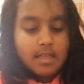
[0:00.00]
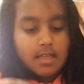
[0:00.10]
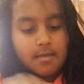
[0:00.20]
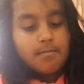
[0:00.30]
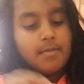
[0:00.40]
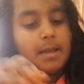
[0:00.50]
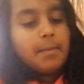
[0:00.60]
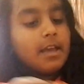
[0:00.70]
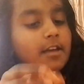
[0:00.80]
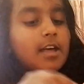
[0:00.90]
Maybe I
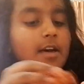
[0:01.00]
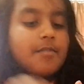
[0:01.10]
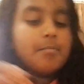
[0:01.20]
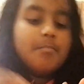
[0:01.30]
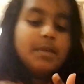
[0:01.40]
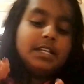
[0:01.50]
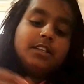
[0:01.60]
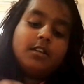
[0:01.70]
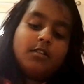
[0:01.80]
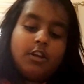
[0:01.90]
could have a meet and
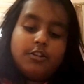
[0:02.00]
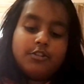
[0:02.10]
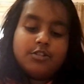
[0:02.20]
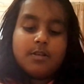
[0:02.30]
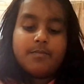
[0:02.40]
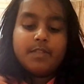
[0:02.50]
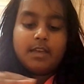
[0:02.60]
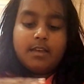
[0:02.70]
greet or something.